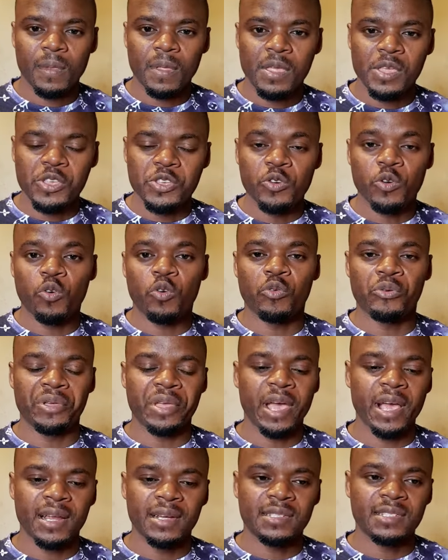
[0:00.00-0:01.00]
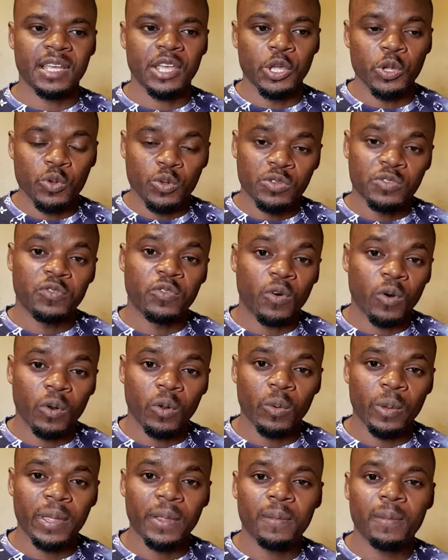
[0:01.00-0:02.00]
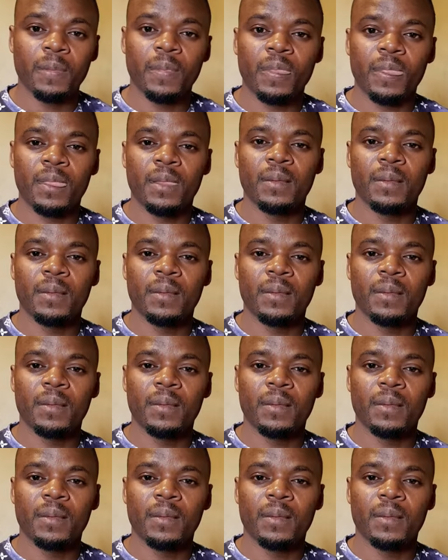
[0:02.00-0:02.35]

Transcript: You create a huge following,